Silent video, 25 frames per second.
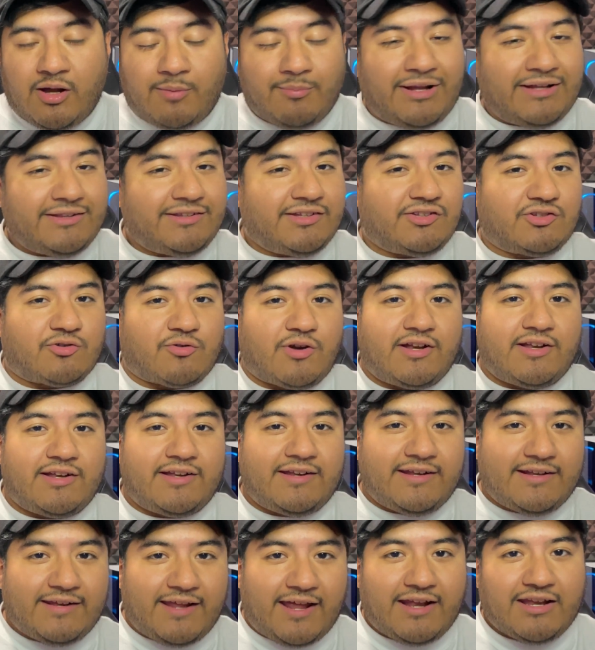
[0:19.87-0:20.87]
I'm not
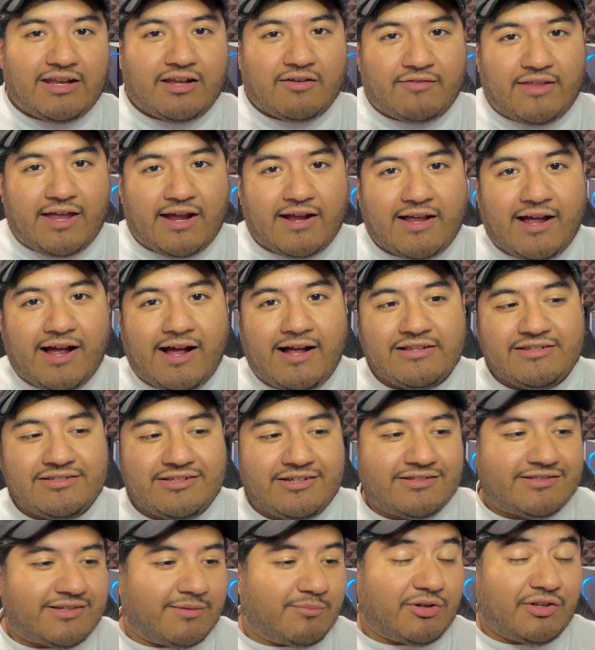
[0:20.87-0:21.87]
discrediting any of that
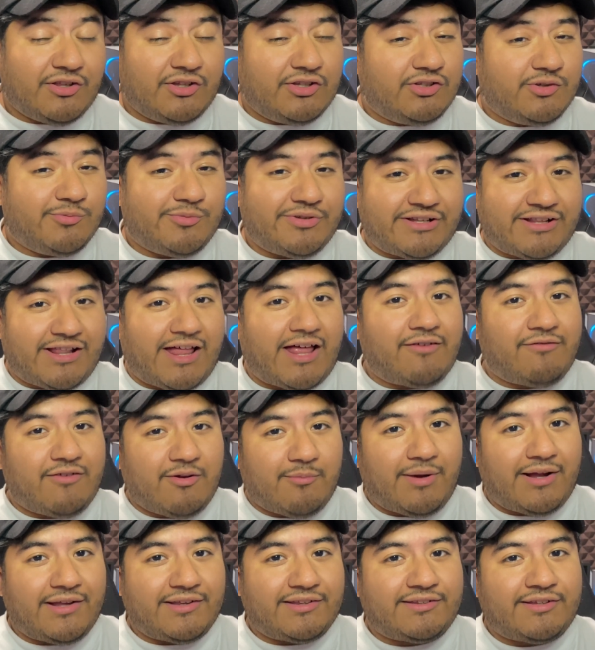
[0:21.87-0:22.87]
content. I'm consuming a lot of it
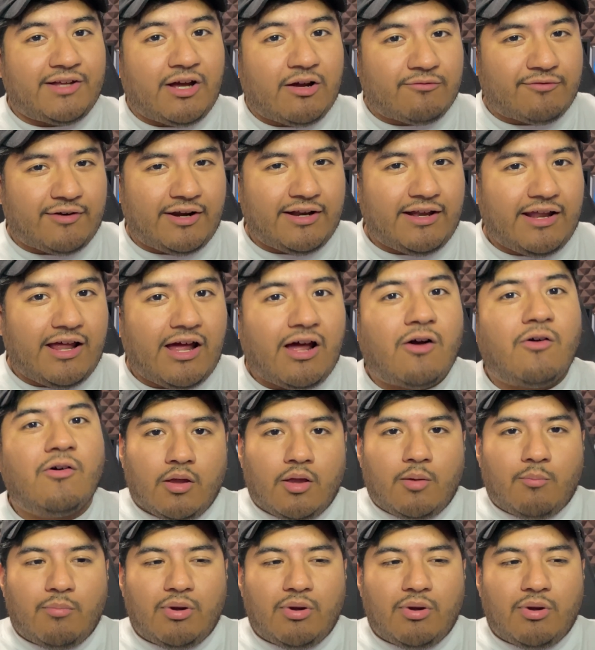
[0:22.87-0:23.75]
myself right now.